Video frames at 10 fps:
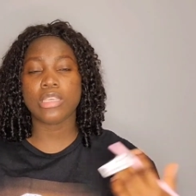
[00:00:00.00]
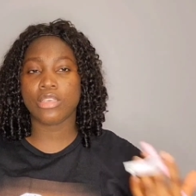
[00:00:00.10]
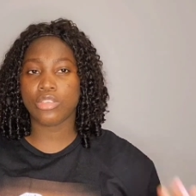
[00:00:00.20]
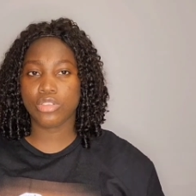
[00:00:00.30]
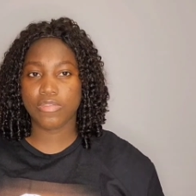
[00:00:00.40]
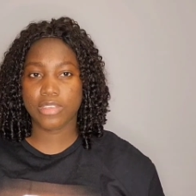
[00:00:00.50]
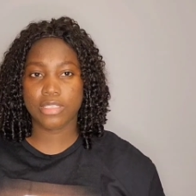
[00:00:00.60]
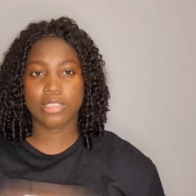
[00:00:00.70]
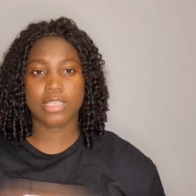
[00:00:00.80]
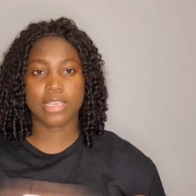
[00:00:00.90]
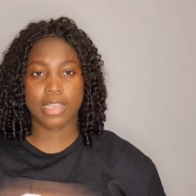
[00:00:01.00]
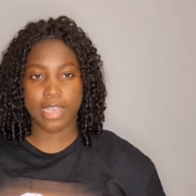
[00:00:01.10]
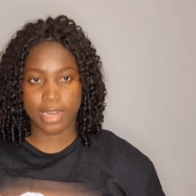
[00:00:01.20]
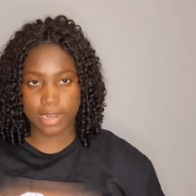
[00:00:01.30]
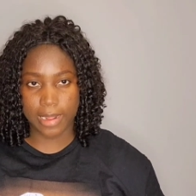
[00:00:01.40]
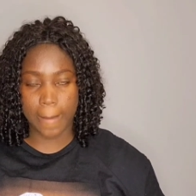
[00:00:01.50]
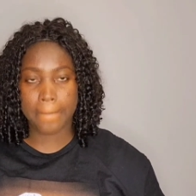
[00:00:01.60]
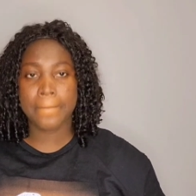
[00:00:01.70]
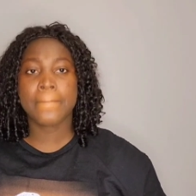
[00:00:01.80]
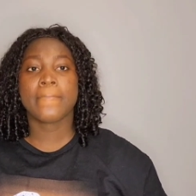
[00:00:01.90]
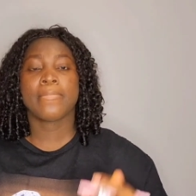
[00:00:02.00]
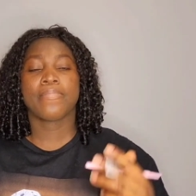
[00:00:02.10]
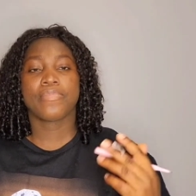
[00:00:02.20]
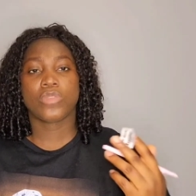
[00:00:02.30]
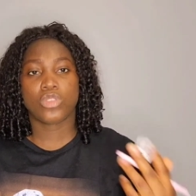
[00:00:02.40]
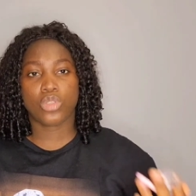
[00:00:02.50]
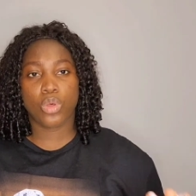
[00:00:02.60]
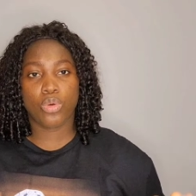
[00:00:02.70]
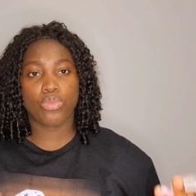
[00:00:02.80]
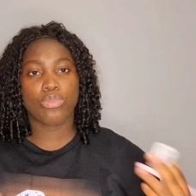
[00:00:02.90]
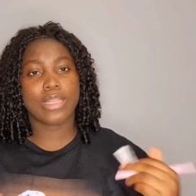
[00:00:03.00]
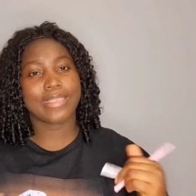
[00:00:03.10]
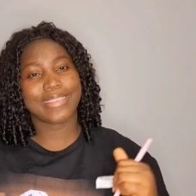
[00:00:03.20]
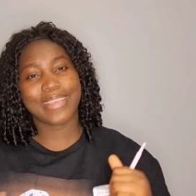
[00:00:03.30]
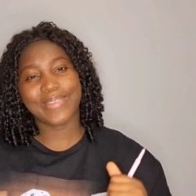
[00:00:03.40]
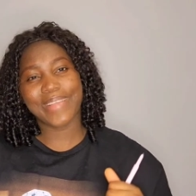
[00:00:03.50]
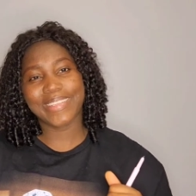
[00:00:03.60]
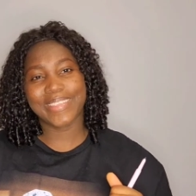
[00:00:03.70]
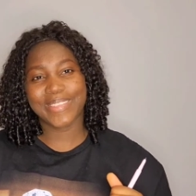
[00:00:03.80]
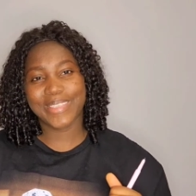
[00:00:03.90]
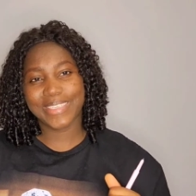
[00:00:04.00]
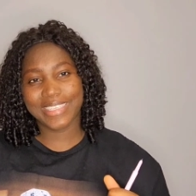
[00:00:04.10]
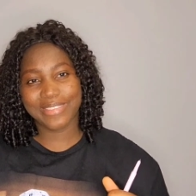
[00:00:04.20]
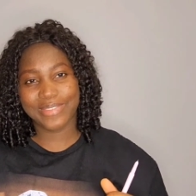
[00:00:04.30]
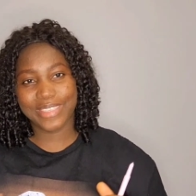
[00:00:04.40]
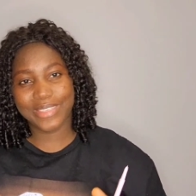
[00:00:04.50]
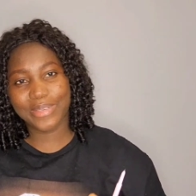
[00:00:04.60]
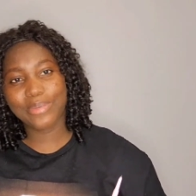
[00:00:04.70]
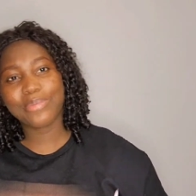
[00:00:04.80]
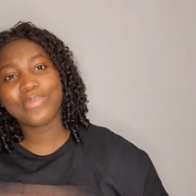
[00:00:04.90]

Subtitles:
a university in Canada. So let's get right into today's video.